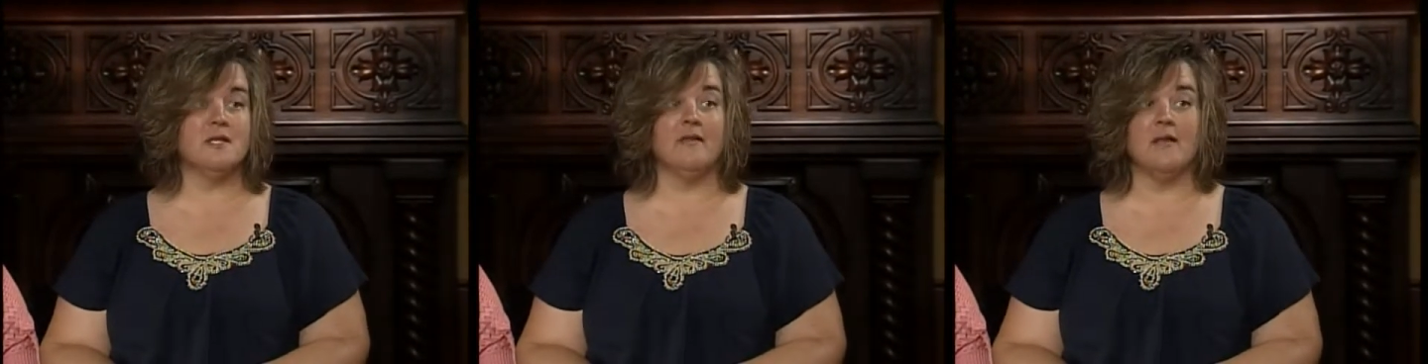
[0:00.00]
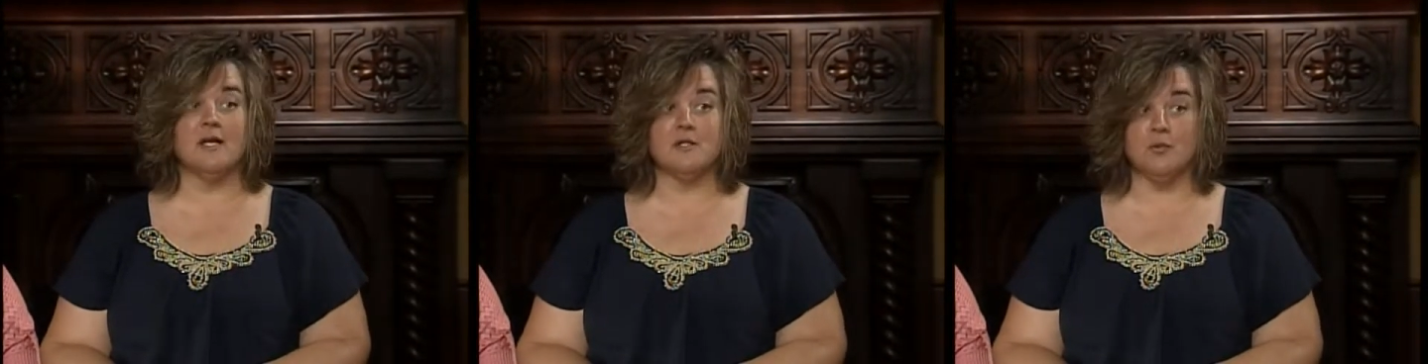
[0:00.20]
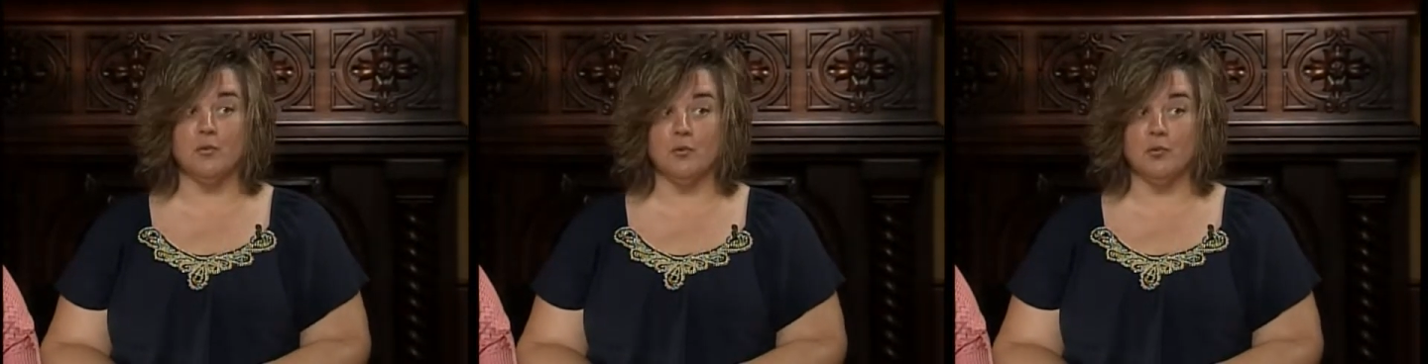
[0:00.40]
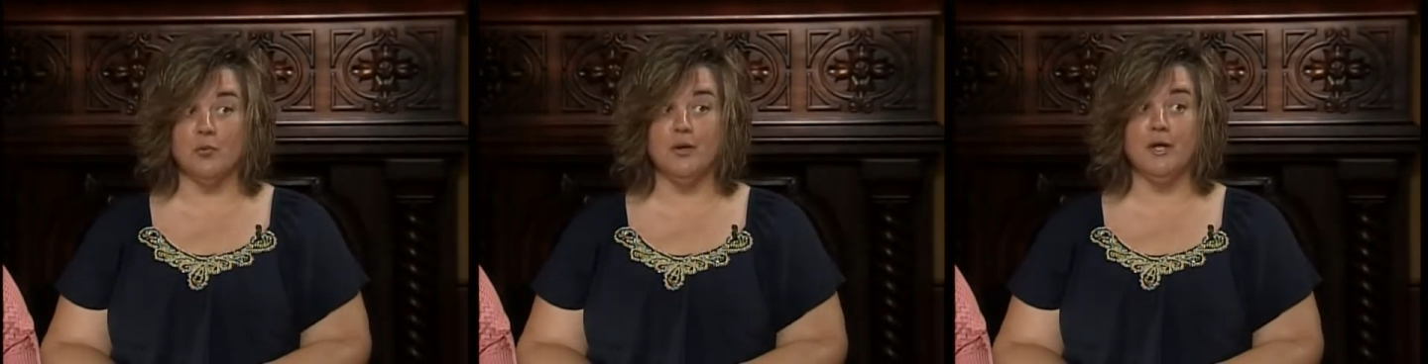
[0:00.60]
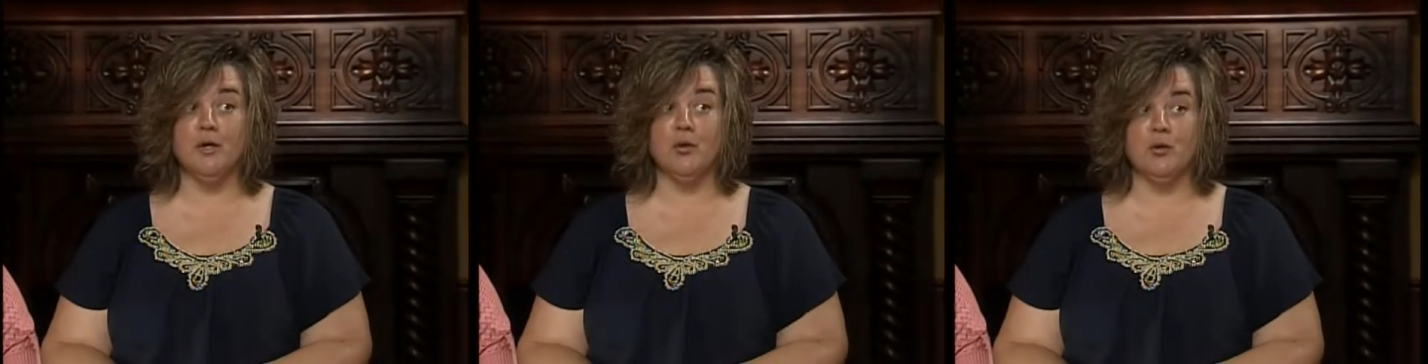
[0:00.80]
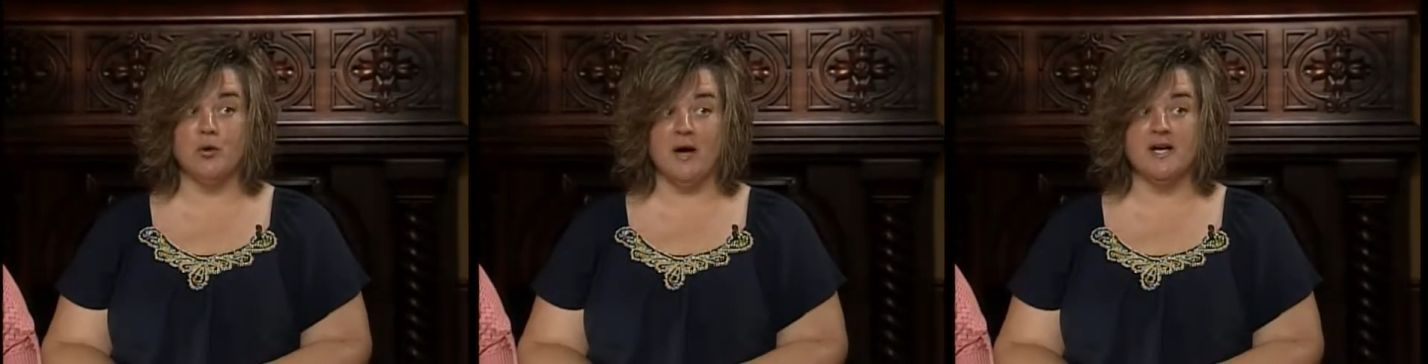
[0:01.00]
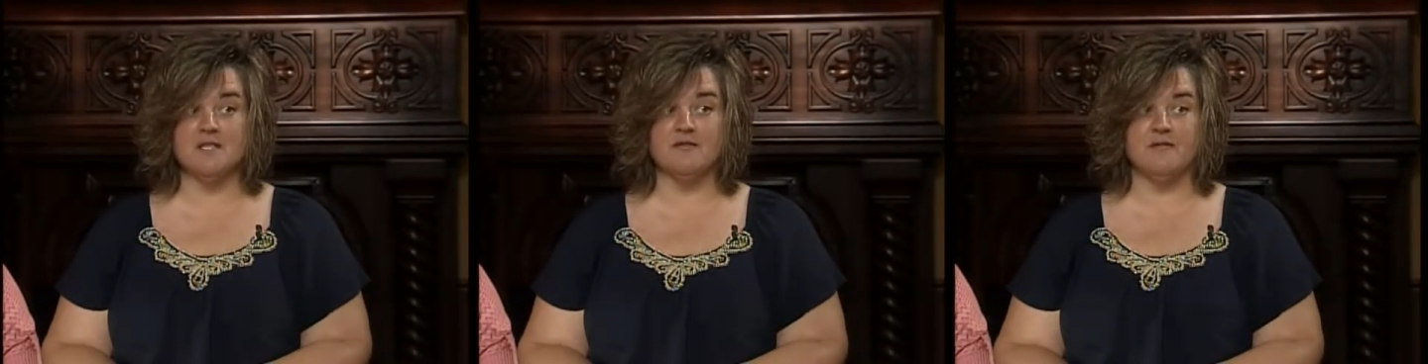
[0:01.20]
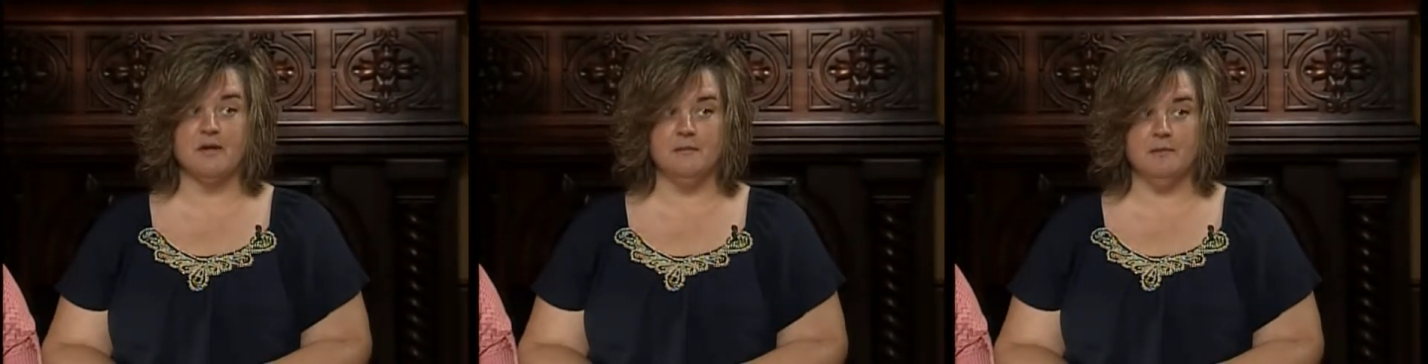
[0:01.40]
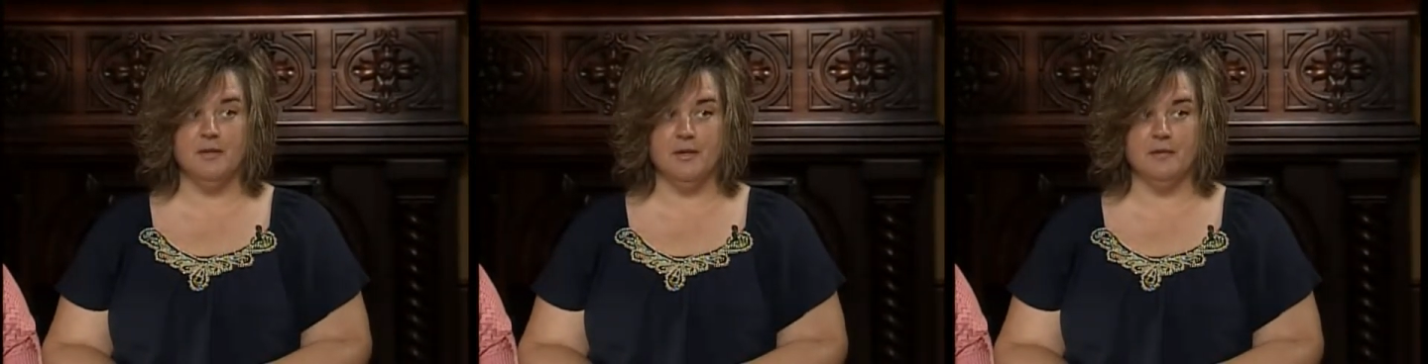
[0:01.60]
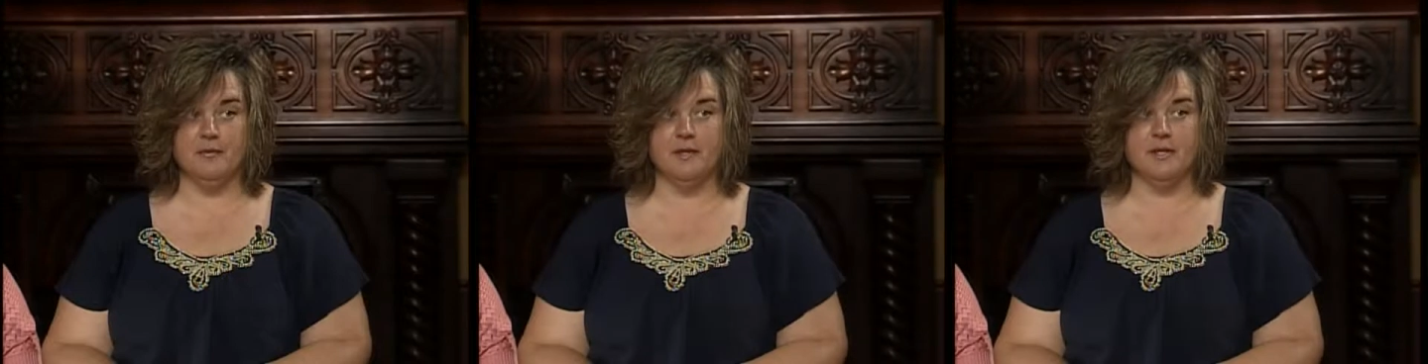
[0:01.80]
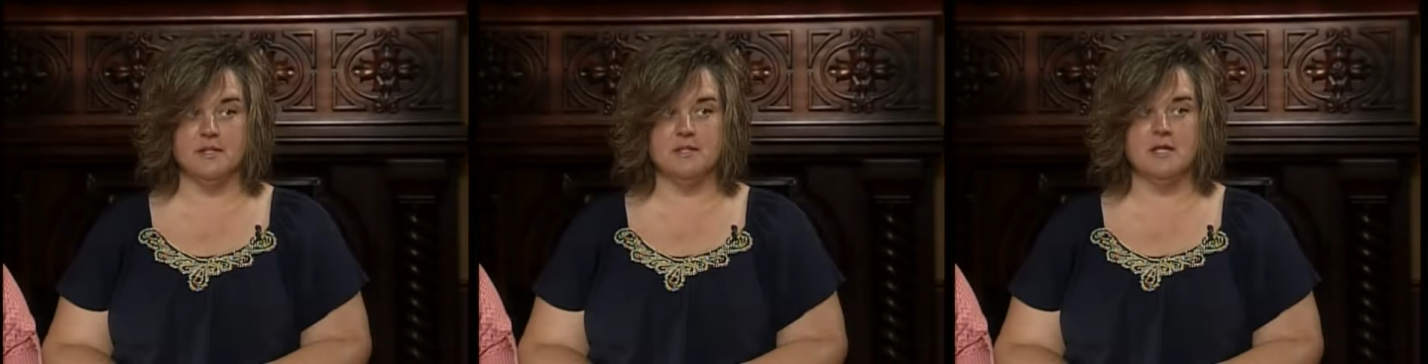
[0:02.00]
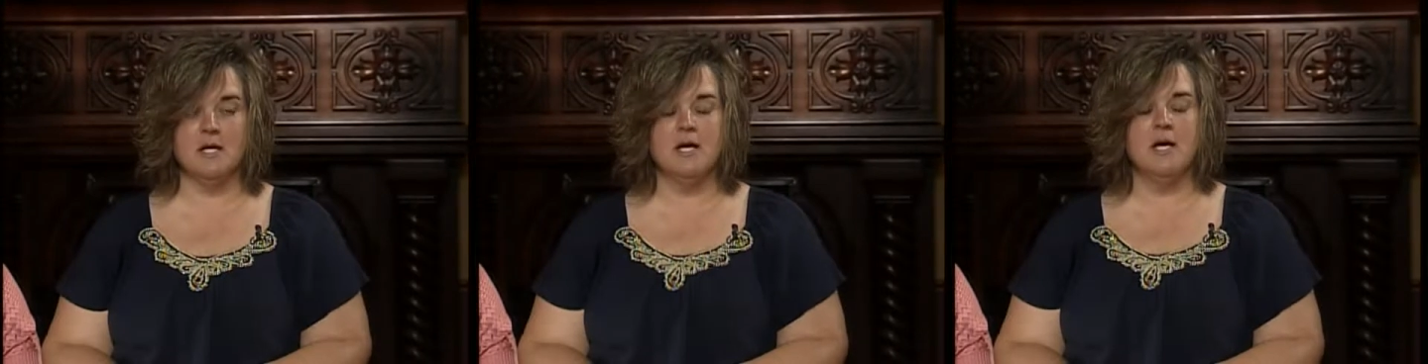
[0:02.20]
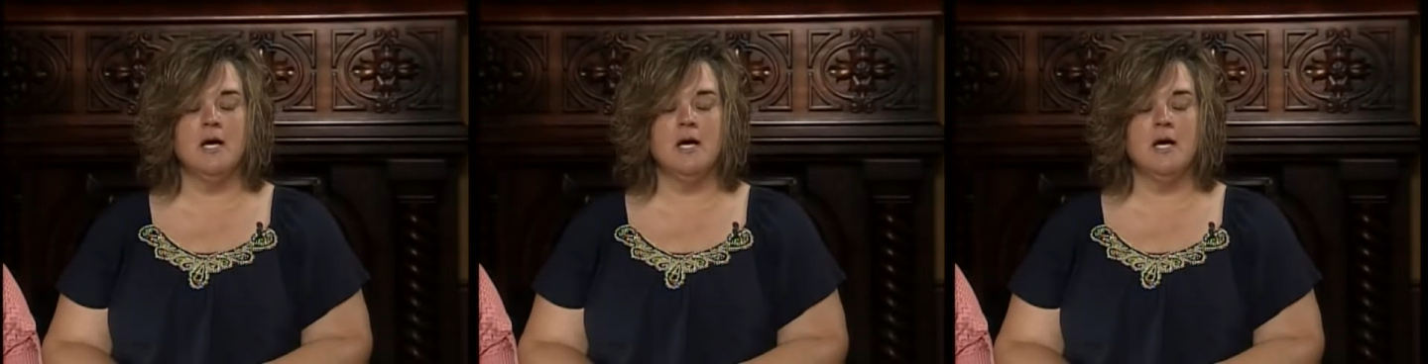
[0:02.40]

and that's what real grass-fed butter is.